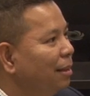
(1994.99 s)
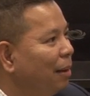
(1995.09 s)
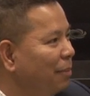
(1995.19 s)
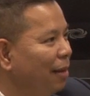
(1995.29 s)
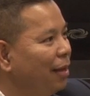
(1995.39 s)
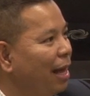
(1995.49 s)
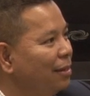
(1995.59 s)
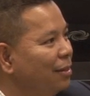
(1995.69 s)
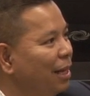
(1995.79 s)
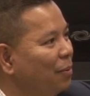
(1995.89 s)
I'm gonna have to
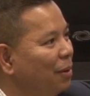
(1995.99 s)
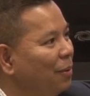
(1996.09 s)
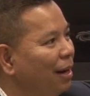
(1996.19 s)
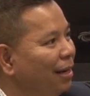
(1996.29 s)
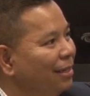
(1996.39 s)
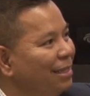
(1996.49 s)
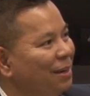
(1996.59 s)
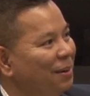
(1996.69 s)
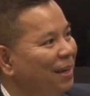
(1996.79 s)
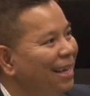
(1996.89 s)
answer that one right because
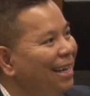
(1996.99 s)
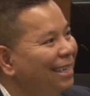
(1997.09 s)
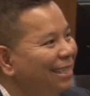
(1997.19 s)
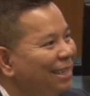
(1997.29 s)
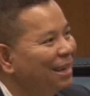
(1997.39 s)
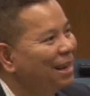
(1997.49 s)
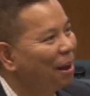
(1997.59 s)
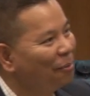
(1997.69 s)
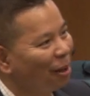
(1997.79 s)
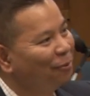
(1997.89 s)
because uh,
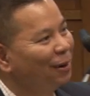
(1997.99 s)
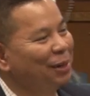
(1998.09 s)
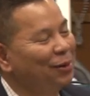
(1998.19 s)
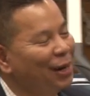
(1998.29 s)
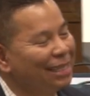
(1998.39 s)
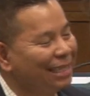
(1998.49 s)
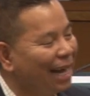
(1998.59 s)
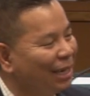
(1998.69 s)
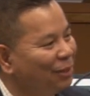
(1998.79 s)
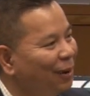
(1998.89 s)
uh, I feel like you're not
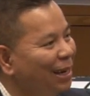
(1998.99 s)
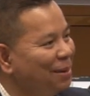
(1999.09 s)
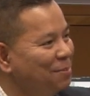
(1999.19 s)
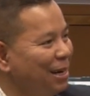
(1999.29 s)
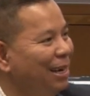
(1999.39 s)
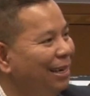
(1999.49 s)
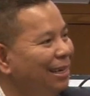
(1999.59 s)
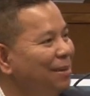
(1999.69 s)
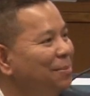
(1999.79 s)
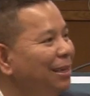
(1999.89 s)
satisfied yet. But I
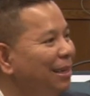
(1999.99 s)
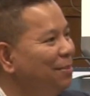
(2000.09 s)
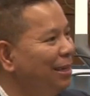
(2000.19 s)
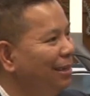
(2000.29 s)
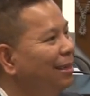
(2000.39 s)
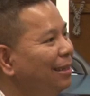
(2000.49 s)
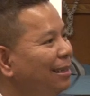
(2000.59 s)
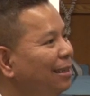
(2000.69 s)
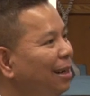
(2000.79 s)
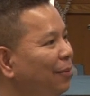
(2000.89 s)
let me let me
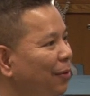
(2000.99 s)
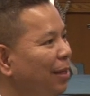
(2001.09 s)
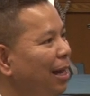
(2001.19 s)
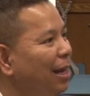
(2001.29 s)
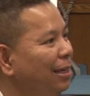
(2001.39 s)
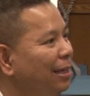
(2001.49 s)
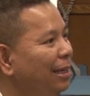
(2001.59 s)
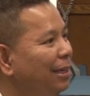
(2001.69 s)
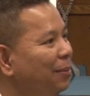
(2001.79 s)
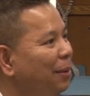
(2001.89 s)
cover on that,
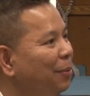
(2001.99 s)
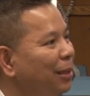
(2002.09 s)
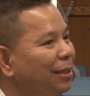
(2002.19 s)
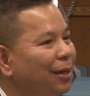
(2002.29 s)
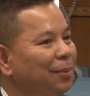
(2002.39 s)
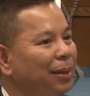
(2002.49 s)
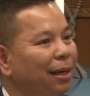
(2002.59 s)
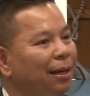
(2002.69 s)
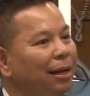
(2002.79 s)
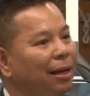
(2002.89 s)
and maybe we can talk about
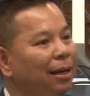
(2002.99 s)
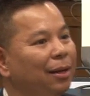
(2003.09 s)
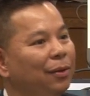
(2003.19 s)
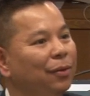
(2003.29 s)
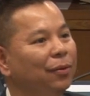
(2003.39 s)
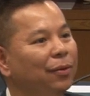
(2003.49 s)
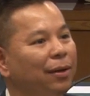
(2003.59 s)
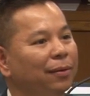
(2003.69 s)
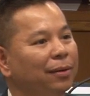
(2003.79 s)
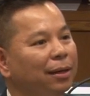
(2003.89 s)
that. Yeah.
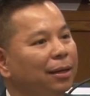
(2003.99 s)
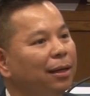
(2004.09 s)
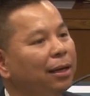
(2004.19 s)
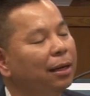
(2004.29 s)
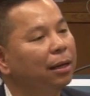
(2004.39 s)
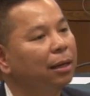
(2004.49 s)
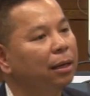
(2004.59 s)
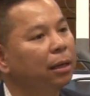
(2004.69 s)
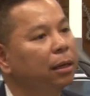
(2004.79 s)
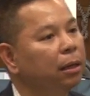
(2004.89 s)

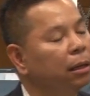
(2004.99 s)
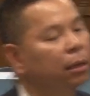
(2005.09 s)
Also,